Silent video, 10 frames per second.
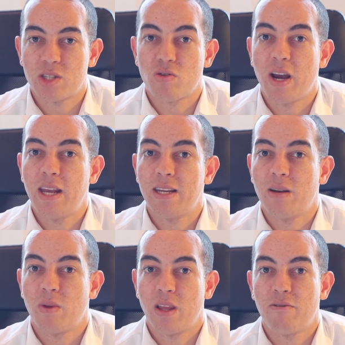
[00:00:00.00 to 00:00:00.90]
trained
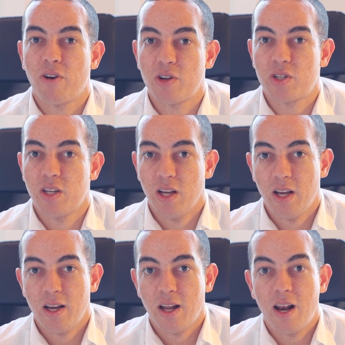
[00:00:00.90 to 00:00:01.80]
in when they first
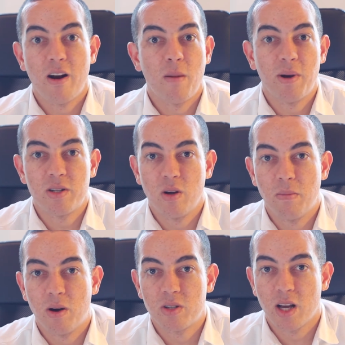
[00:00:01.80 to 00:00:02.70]
learn about doing
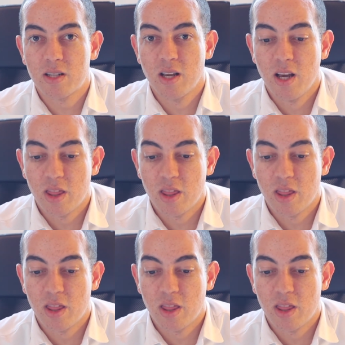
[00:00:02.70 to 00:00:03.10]
Botox.